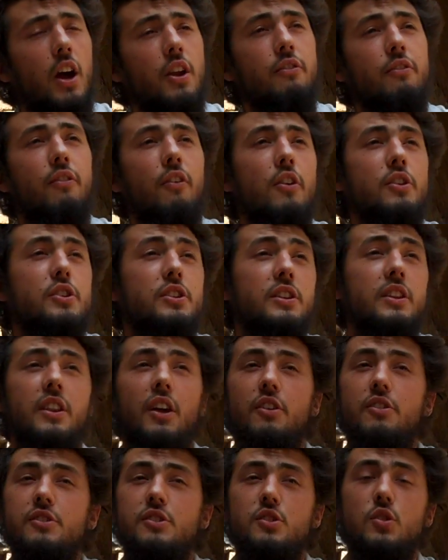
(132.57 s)
Unfortunately,
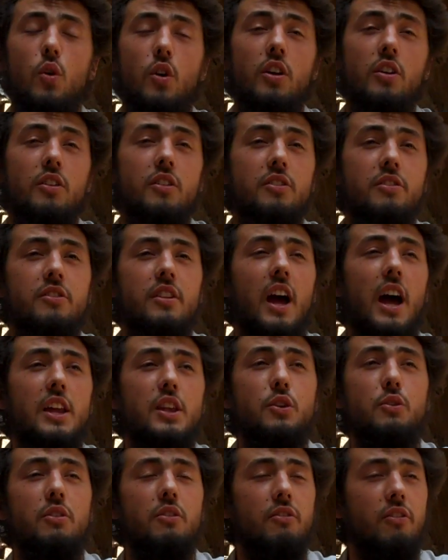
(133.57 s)
their soil is
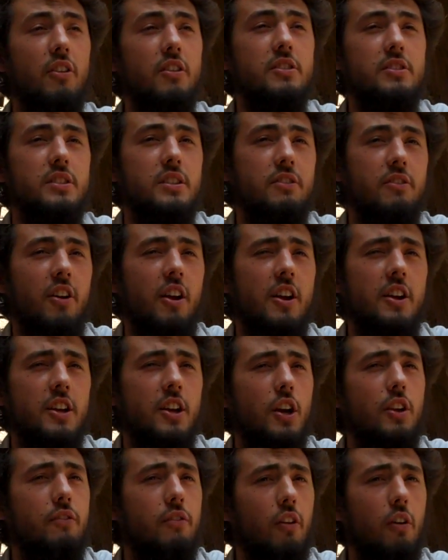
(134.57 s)
not universally very
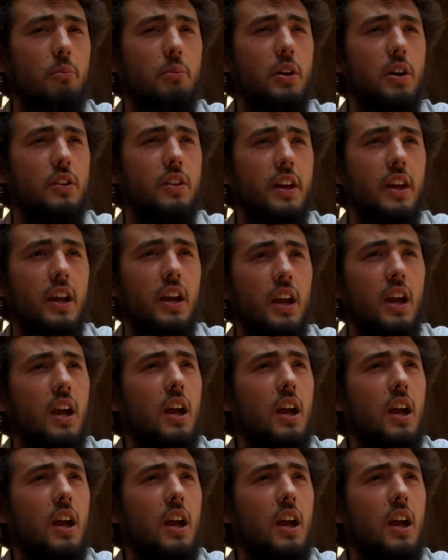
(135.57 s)
good for building